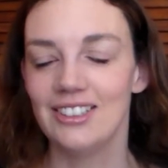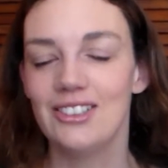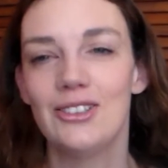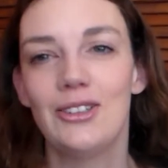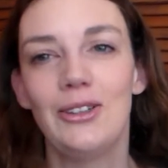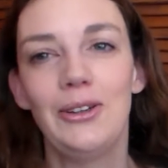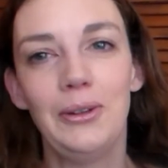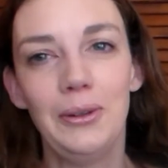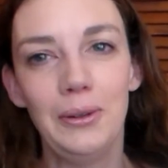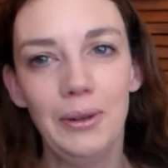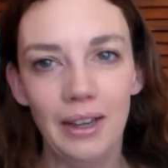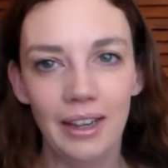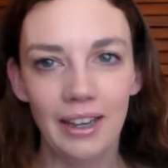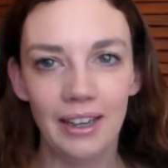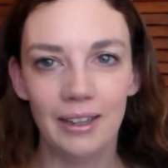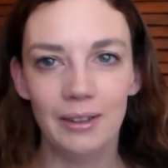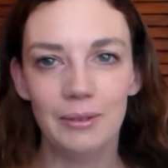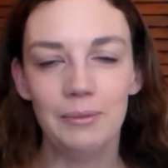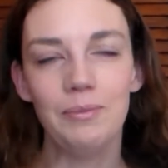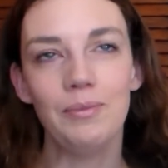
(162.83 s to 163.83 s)
So
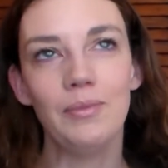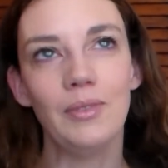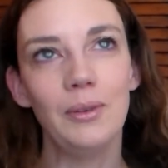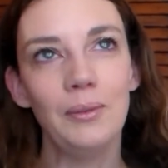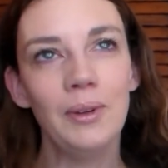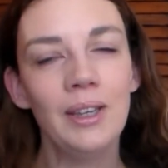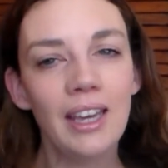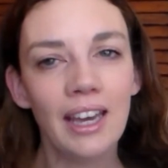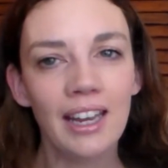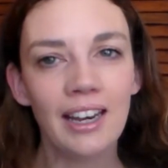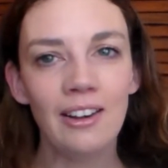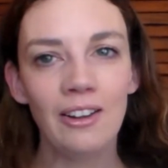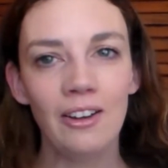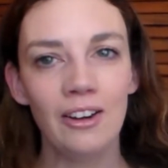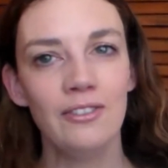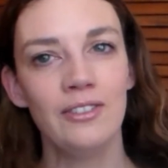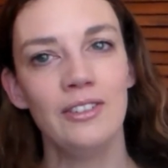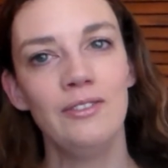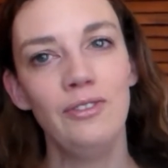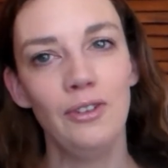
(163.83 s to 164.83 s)
we get a
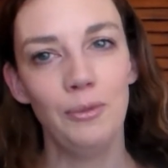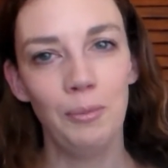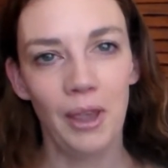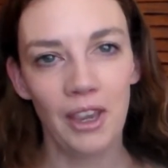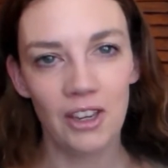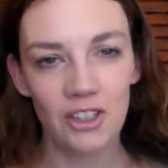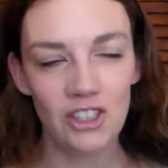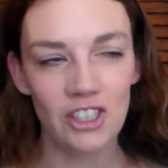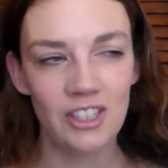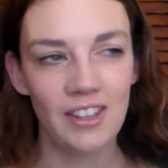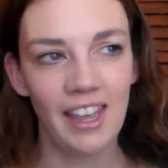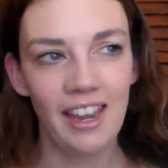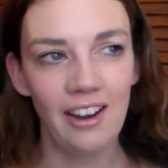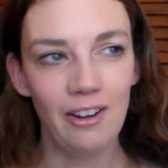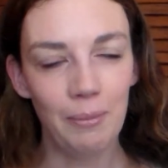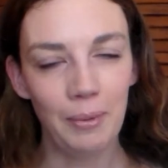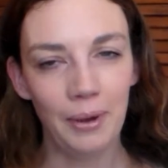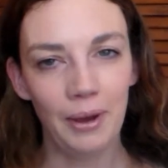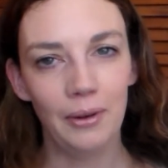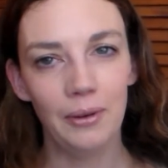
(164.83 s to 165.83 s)
lot of information
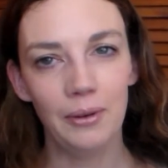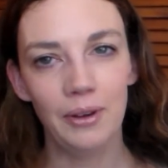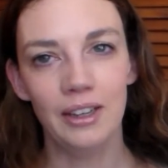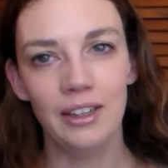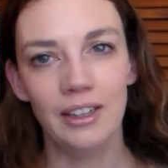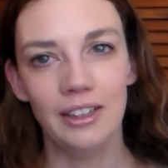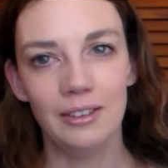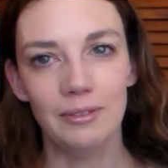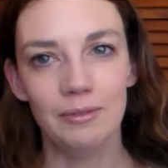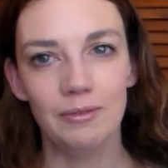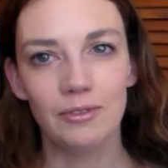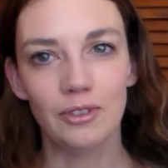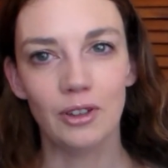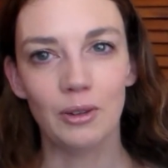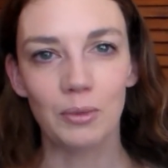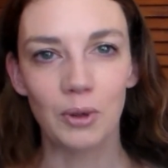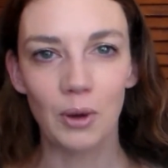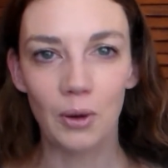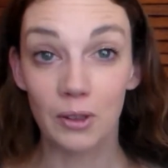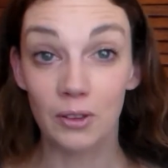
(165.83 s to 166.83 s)
there about
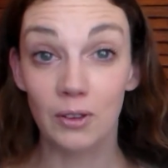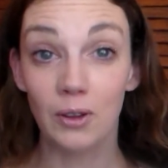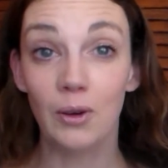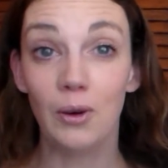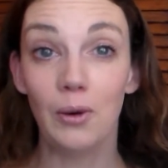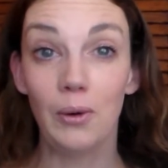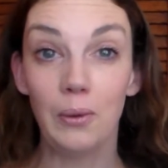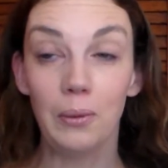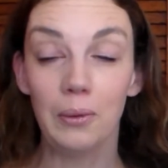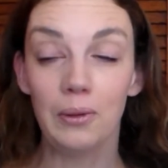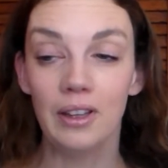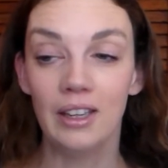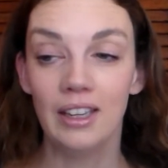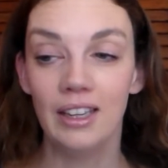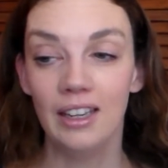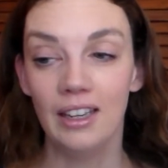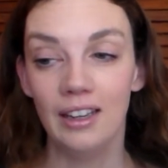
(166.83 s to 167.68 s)
from Gordon Cole